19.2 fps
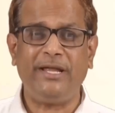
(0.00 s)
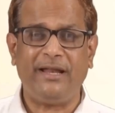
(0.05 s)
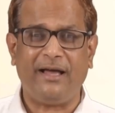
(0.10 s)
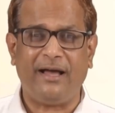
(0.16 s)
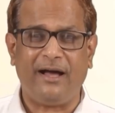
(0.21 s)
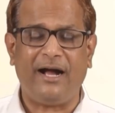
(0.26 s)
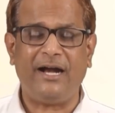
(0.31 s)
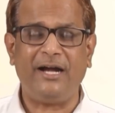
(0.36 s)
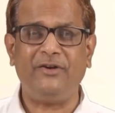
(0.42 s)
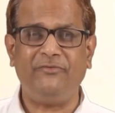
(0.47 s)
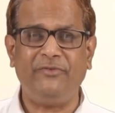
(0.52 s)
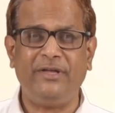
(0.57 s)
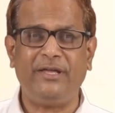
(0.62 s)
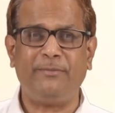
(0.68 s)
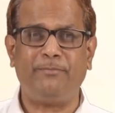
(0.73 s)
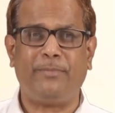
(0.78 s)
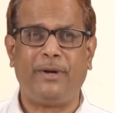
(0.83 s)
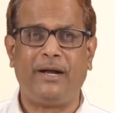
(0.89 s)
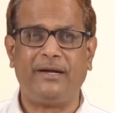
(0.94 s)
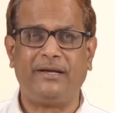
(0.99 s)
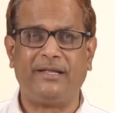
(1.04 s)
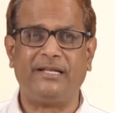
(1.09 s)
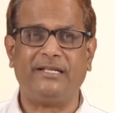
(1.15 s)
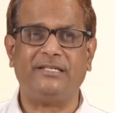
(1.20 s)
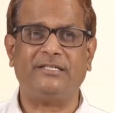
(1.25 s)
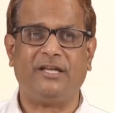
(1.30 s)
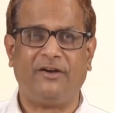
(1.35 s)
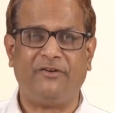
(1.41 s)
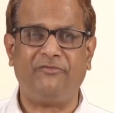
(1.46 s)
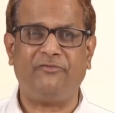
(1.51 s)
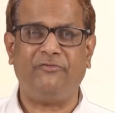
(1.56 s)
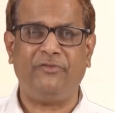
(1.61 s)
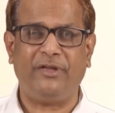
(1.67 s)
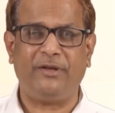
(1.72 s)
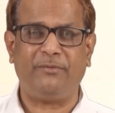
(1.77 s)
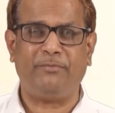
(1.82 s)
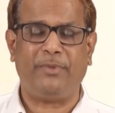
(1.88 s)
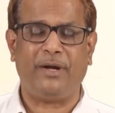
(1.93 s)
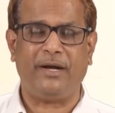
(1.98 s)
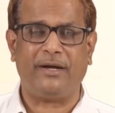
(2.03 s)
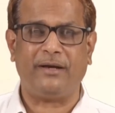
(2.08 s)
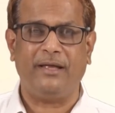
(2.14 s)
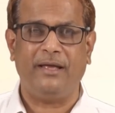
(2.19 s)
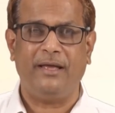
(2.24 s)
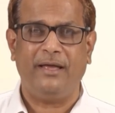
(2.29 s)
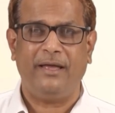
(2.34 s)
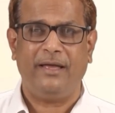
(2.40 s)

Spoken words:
a hardware part or a software part.